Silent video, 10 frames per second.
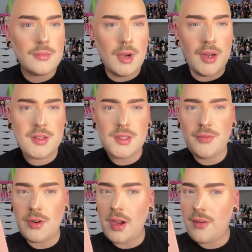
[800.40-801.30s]
Honestly,
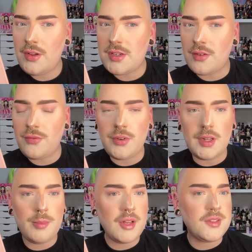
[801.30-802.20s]
for not having done
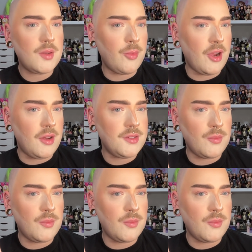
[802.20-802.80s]
fully pencil brows